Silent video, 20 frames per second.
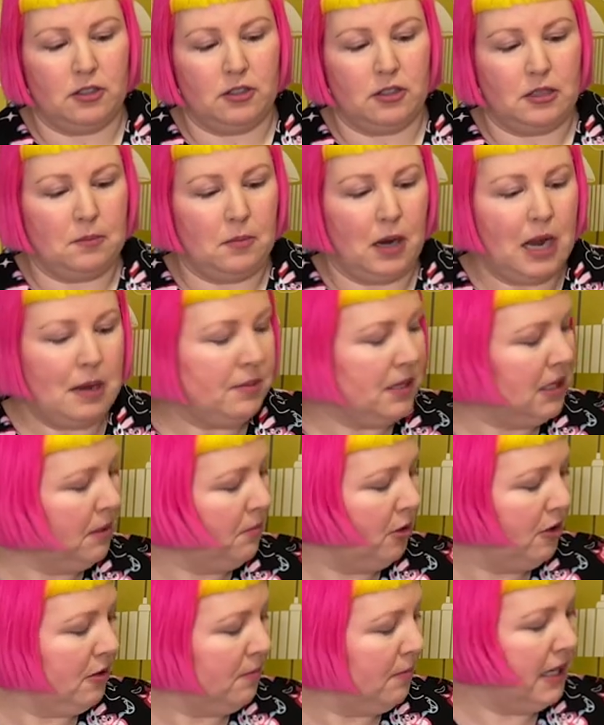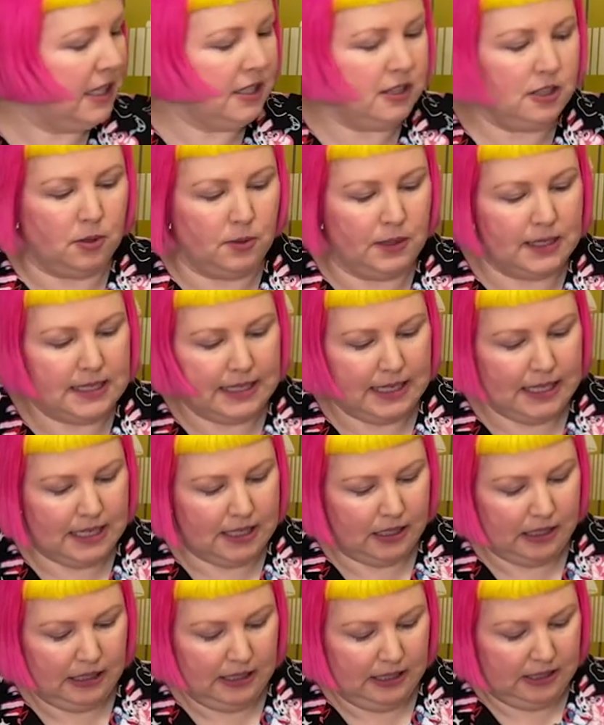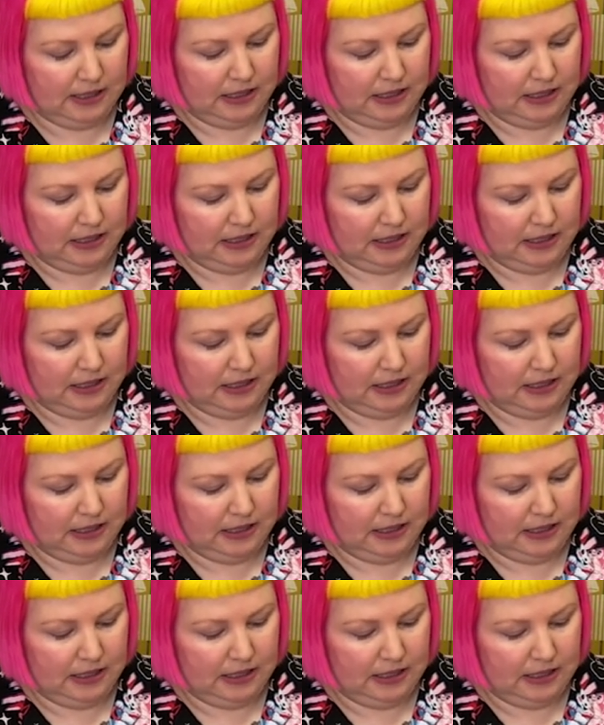They might be, they're both made in the USA.